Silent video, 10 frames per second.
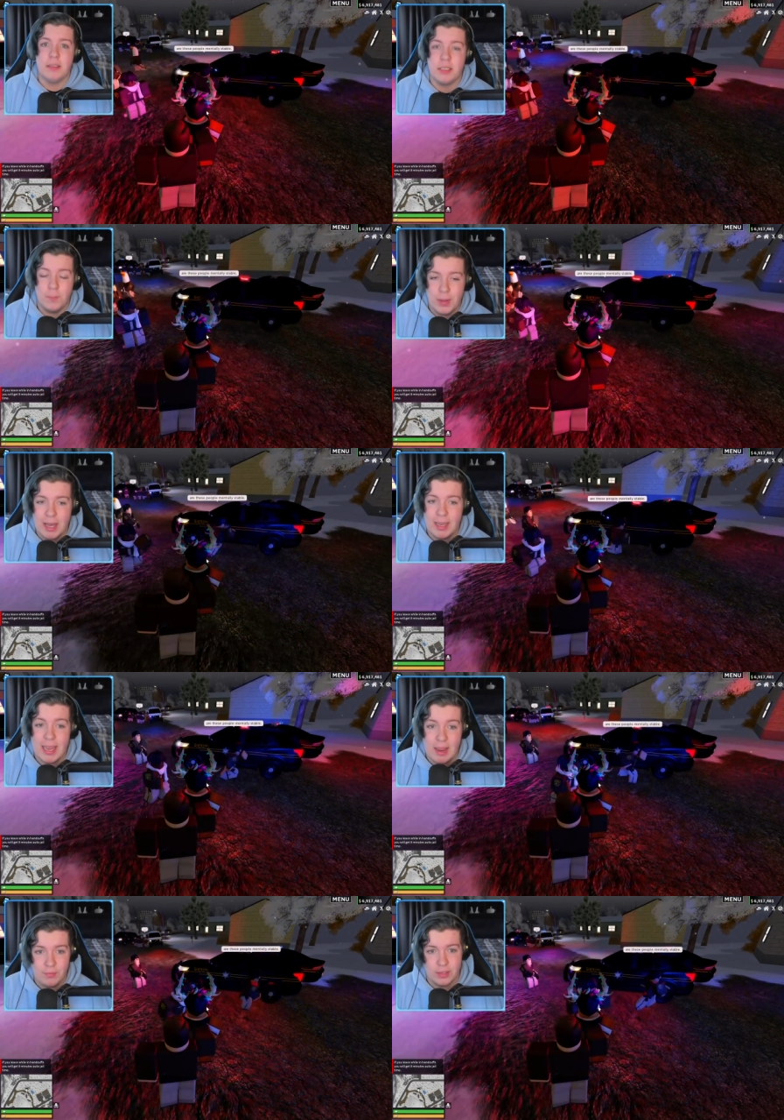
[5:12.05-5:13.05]
to buy
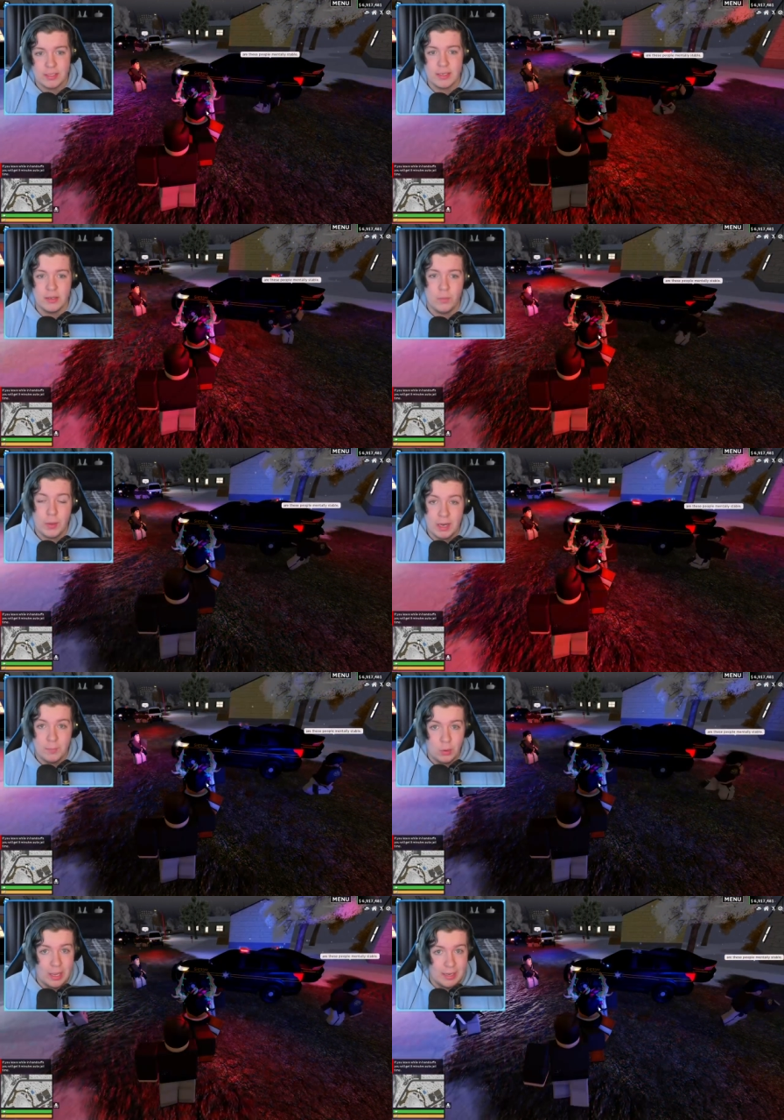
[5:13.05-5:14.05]
every single
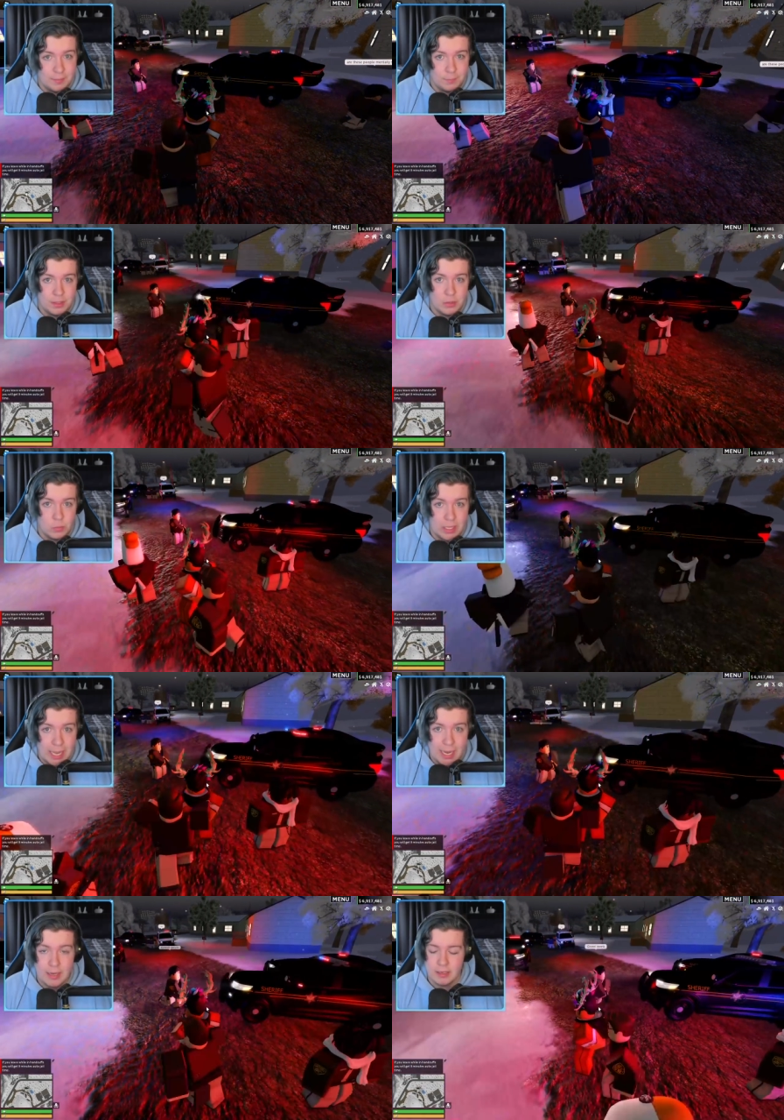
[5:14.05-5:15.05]
buyable item that you
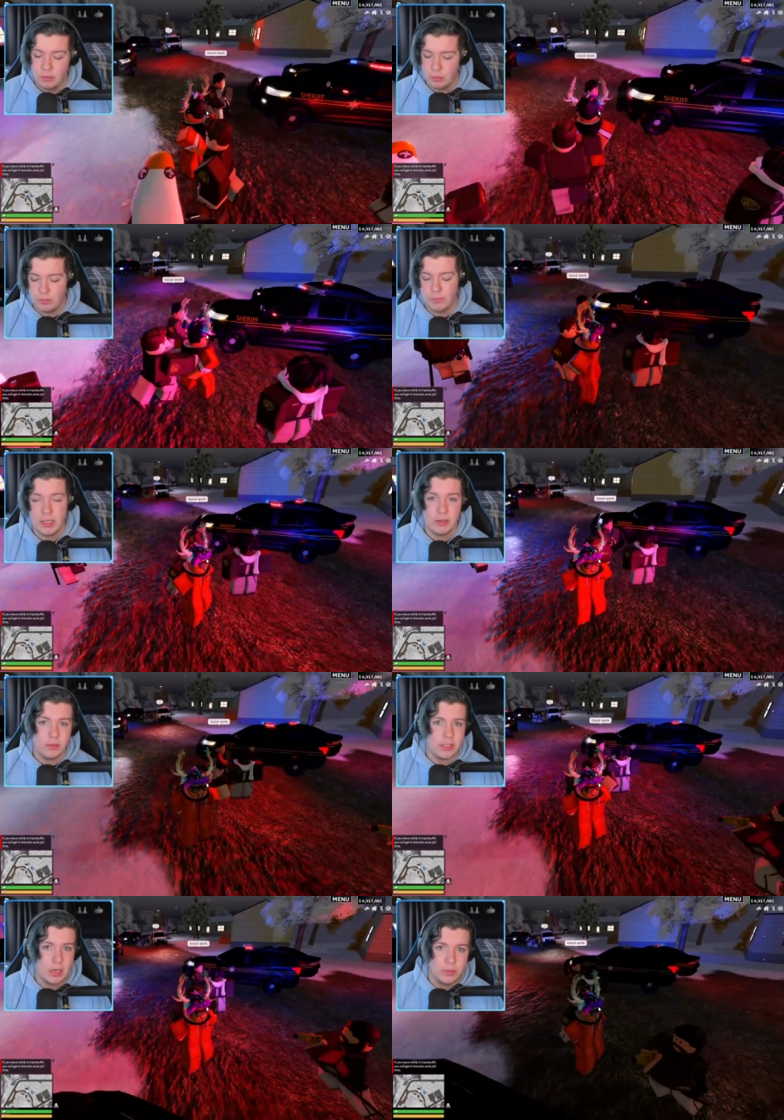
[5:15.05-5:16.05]
can, including
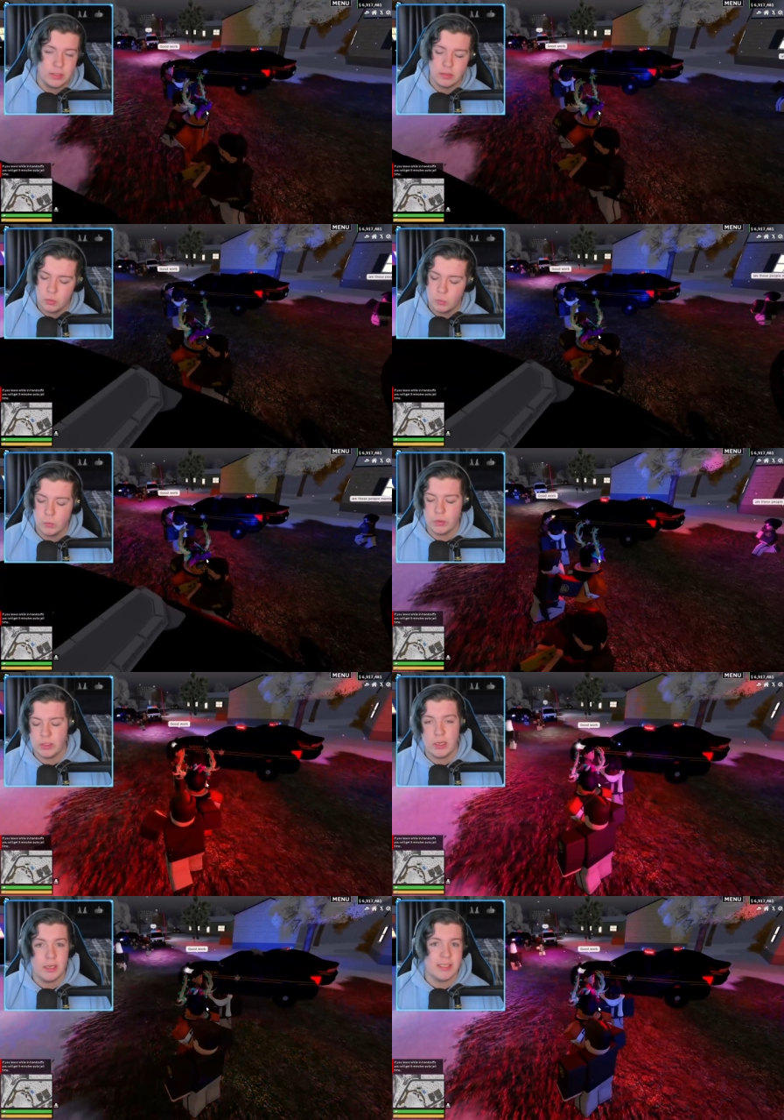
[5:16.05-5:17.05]
vehicles, houses, tools,
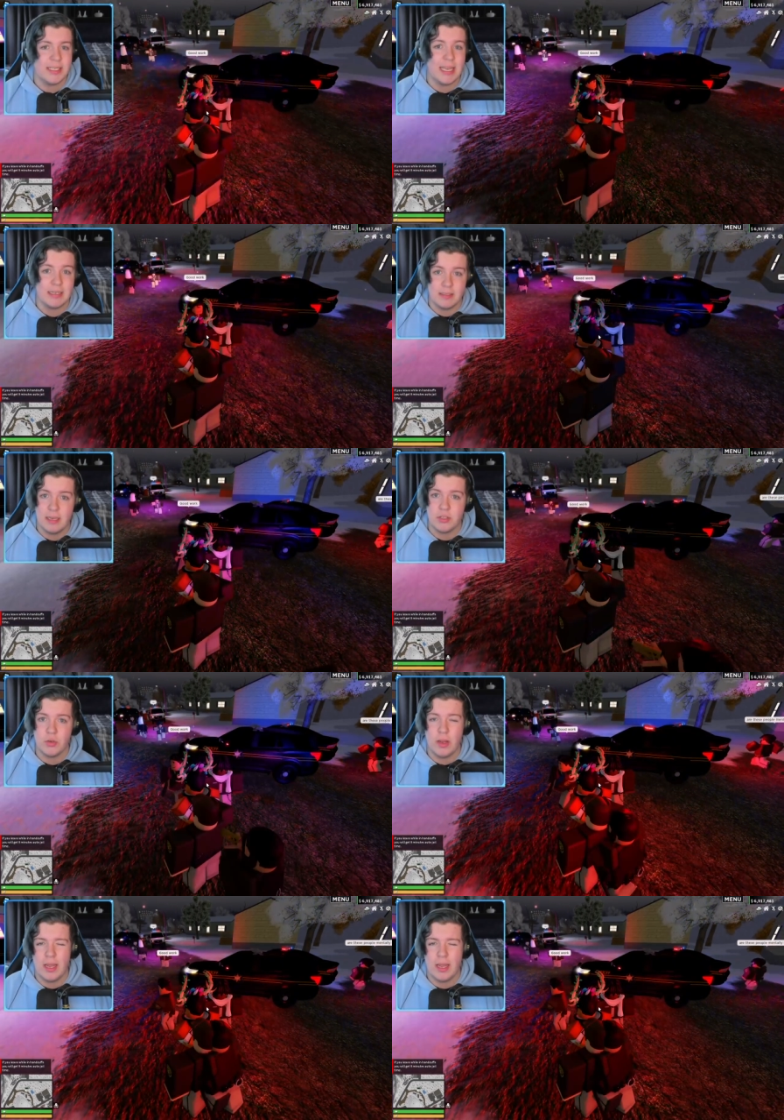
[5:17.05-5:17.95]
guns, etc.